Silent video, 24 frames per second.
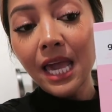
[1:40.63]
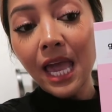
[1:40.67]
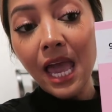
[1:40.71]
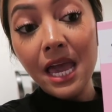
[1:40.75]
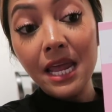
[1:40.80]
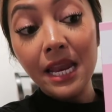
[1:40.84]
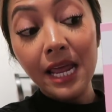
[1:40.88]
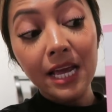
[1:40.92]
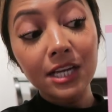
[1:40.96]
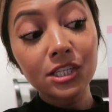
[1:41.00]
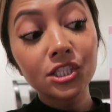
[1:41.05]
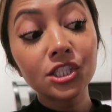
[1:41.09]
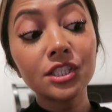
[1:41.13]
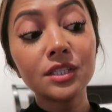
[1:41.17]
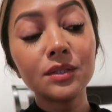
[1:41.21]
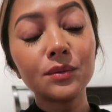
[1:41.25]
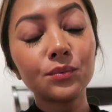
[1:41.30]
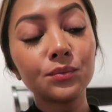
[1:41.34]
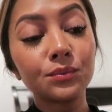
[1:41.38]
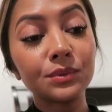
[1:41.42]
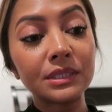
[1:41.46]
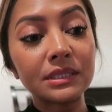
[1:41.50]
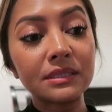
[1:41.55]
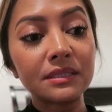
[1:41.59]
and I actually
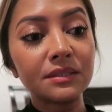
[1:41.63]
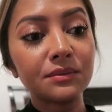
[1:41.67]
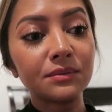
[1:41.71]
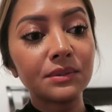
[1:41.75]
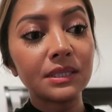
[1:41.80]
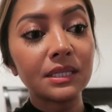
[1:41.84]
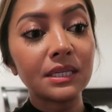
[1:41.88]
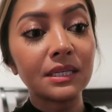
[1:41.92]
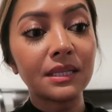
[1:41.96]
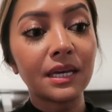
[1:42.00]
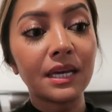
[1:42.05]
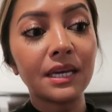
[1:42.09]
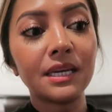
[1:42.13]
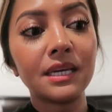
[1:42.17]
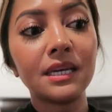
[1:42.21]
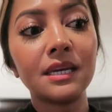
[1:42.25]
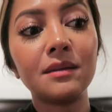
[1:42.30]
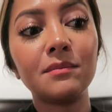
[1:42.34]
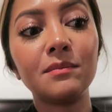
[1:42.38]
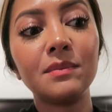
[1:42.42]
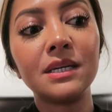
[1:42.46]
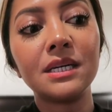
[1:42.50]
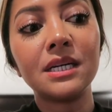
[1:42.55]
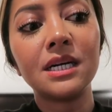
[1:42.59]
really really like
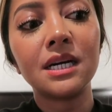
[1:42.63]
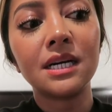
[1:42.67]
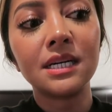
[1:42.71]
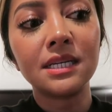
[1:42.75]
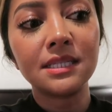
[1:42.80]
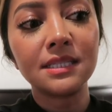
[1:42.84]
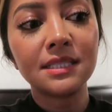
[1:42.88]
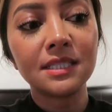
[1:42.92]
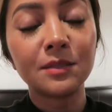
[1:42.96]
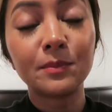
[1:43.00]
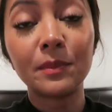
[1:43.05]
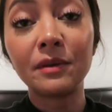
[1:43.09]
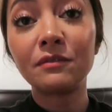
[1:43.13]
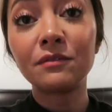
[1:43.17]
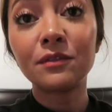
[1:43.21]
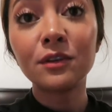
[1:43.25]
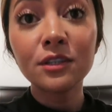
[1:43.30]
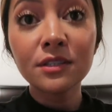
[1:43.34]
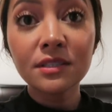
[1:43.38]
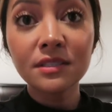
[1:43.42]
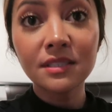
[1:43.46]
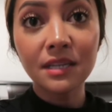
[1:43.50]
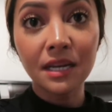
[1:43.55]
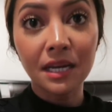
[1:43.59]
it because it's my
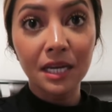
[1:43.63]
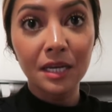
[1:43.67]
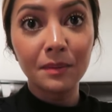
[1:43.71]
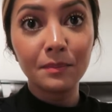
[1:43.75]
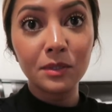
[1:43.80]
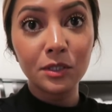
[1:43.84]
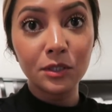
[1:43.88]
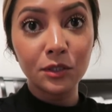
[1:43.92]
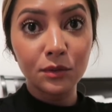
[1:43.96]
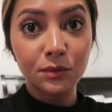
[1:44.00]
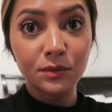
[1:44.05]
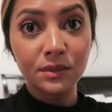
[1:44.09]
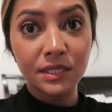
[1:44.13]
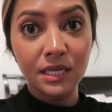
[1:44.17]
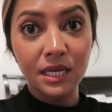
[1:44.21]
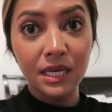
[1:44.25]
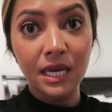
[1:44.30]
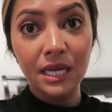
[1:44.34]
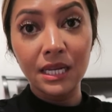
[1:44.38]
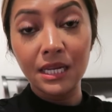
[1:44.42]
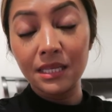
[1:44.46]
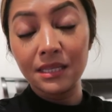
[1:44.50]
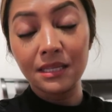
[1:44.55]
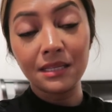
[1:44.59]
first time using
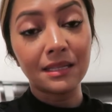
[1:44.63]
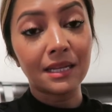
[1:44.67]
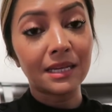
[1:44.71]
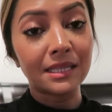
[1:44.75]
anything